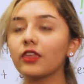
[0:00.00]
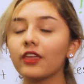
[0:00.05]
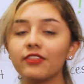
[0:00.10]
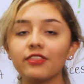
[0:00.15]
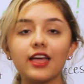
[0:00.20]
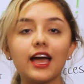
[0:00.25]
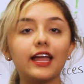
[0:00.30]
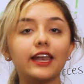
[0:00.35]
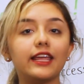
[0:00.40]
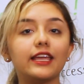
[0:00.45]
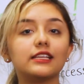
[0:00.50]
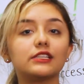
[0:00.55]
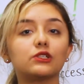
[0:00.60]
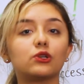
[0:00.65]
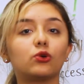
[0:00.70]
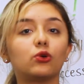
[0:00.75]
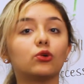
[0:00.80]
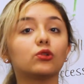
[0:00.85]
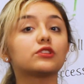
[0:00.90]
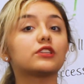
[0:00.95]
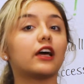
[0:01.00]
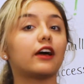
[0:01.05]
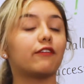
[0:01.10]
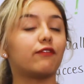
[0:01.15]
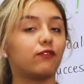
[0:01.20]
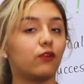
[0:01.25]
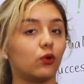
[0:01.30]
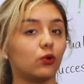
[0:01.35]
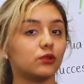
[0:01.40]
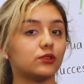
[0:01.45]
That is called a
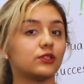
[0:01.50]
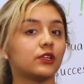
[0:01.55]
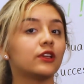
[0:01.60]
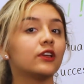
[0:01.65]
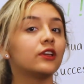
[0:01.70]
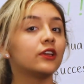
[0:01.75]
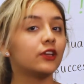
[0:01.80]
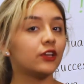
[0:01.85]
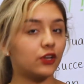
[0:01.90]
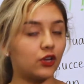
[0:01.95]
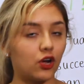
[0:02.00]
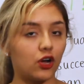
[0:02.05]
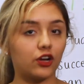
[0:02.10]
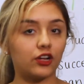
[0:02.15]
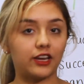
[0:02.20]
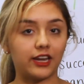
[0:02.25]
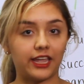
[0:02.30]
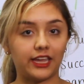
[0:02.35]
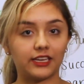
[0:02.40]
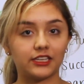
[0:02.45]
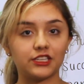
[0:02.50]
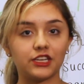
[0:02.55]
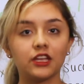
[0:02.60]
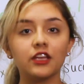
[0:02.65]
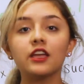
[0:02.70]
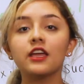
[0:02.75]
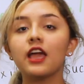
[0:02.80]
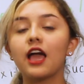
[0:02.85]
false cognate.